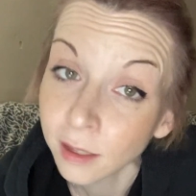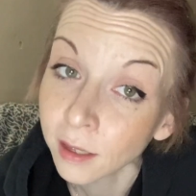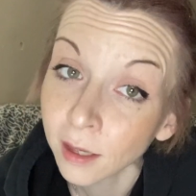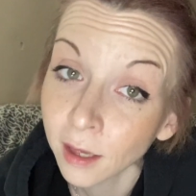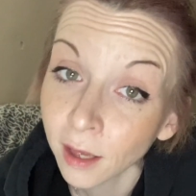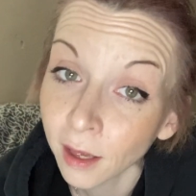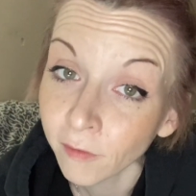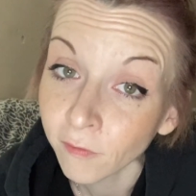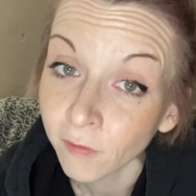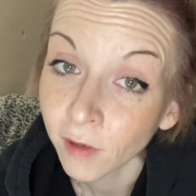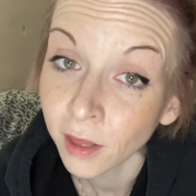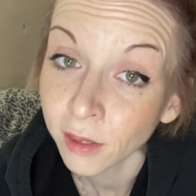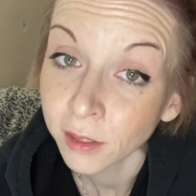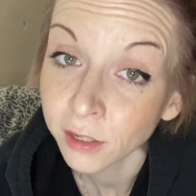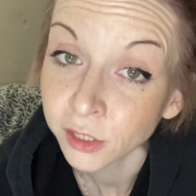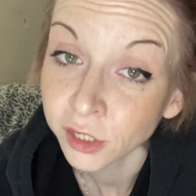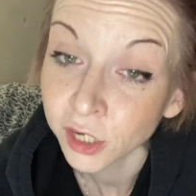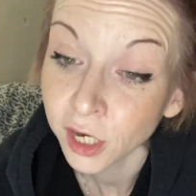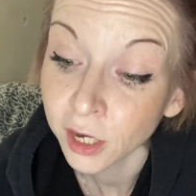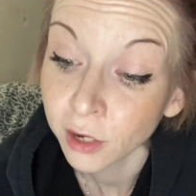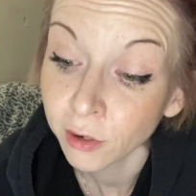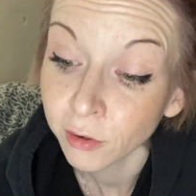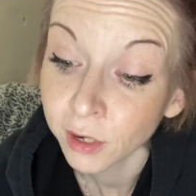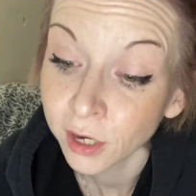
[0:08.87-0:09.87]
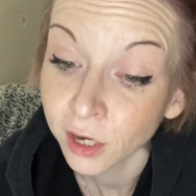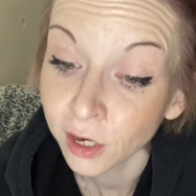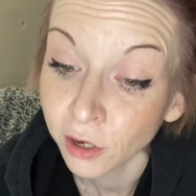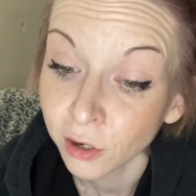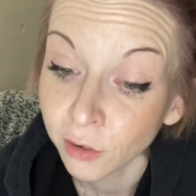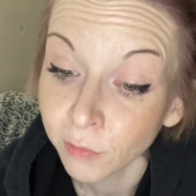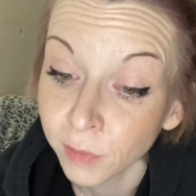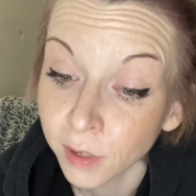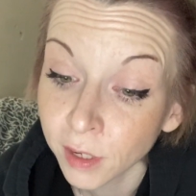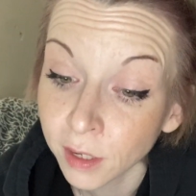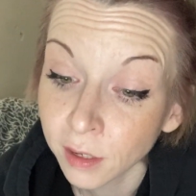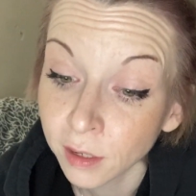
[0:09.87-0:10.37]
I've got this channel here
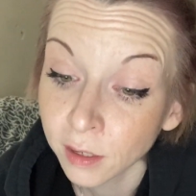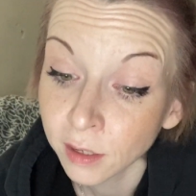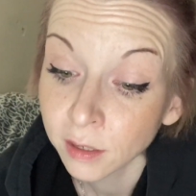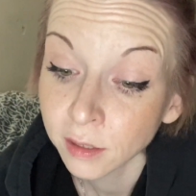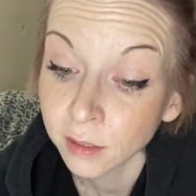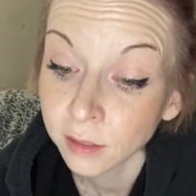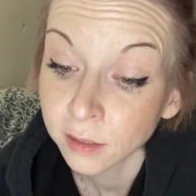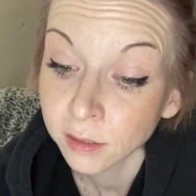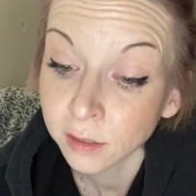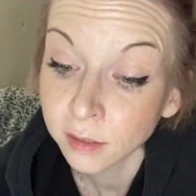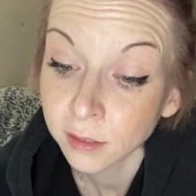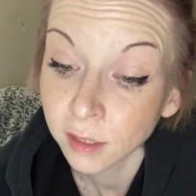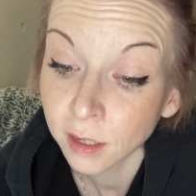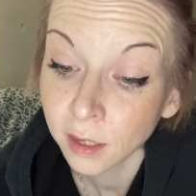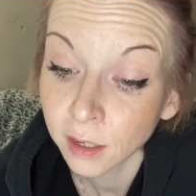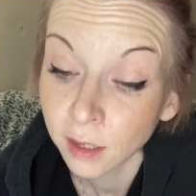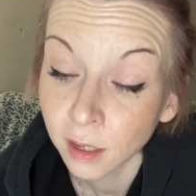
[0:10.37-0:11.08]
because